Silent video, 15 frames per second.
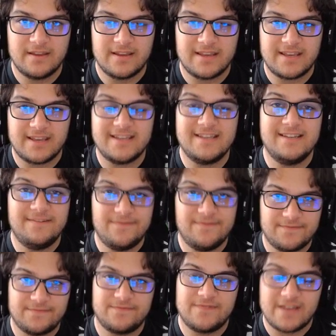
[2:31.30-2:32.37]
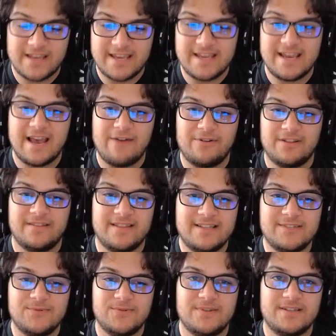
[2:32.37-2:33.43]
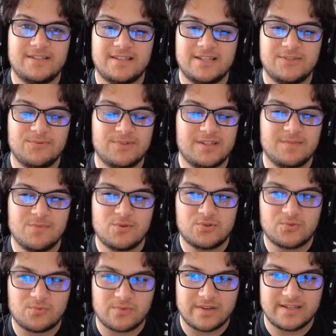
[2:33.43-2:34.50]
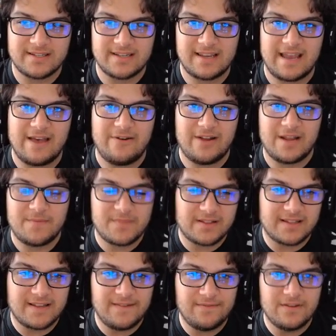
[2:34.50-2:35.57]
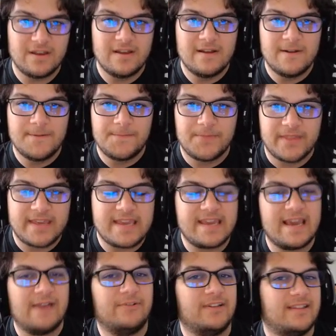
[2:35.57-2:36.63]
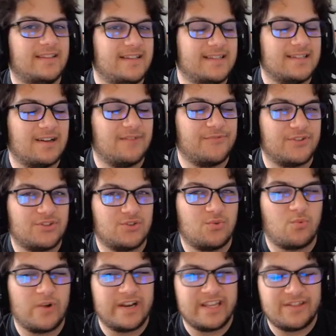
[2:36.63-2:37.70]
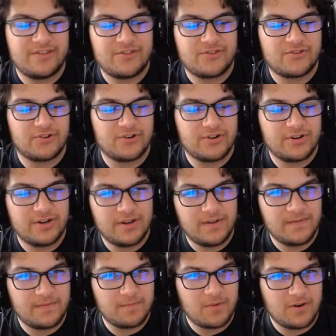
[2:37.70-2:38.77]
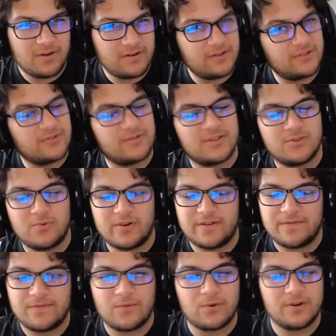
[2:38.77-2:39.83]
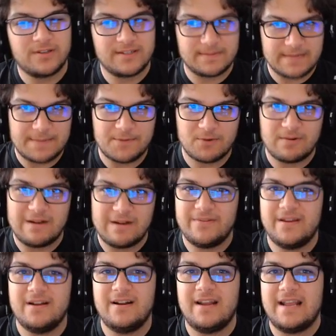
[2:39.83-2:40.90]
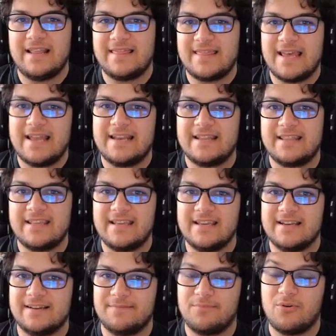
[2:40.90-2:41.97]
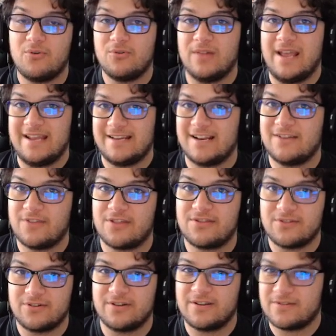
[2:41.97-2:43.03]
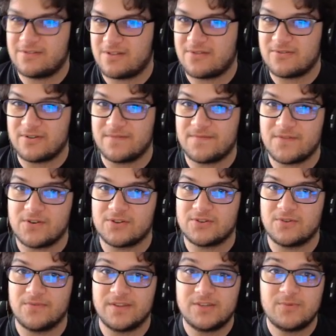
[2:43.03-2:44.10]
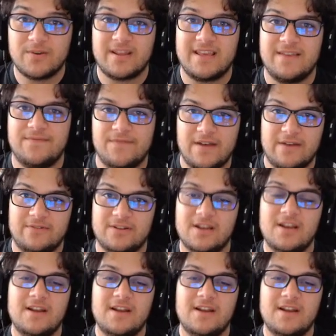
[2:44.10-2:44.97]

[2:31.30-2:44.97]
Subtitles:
He counted. This was the most recent count, I believe. He counted these on the 23rd of March or the 24th, sometime around there. And then the poll ended on the 30th or the 31st. So this is what he found.